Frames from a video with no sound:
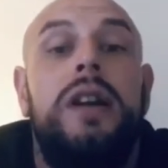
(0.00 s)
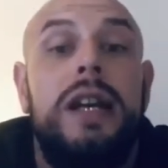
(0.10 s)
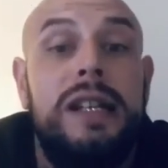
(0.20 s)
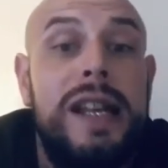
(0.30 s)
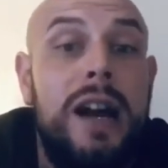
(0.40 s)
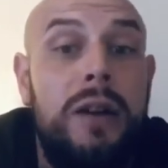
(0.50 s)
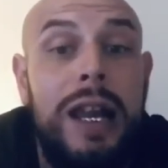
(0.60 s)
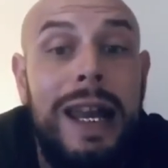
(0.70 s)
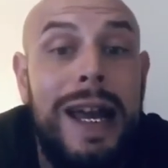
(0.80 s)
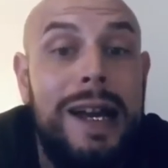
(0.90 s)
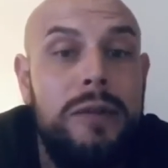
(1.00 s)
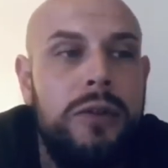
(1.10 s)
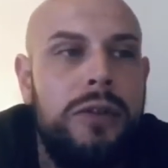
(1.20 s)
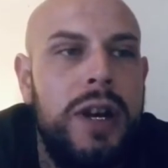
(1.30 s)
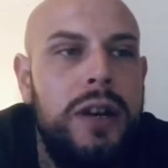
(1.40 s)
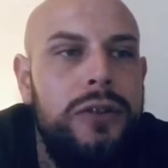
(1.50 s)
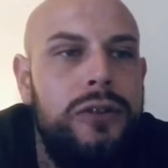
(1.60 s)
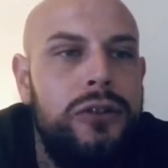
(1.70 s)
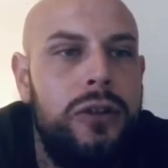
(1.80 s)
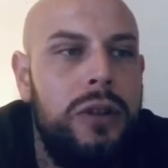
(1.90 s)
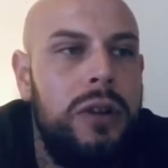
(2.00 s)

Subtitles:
He's now at Laddham Grange.